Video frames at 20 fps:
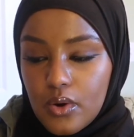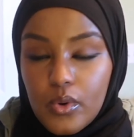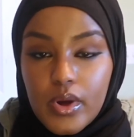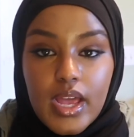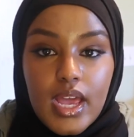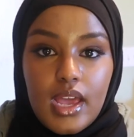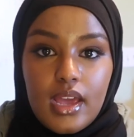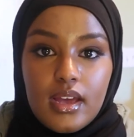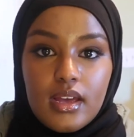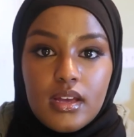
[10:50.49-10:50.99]

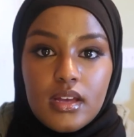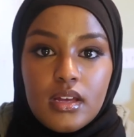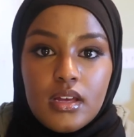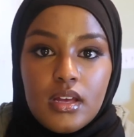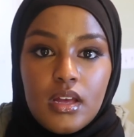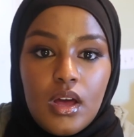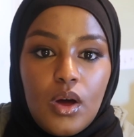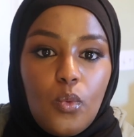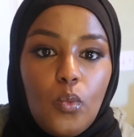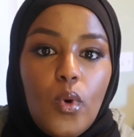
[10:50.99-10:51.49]
okay,
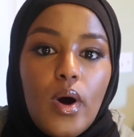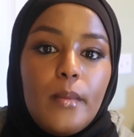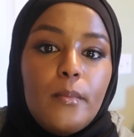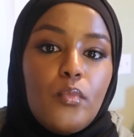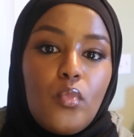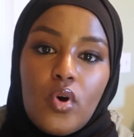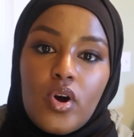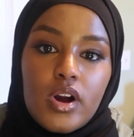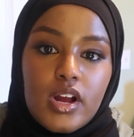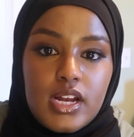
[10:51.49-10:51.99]
what
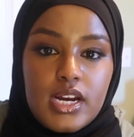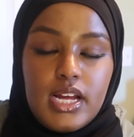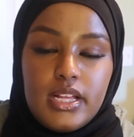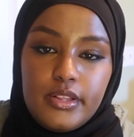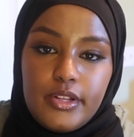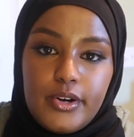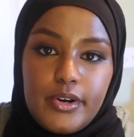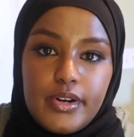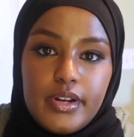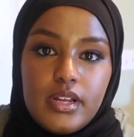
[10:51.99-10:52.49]
more can I
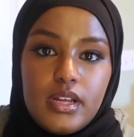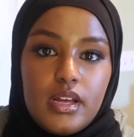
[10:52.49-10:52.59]
learn?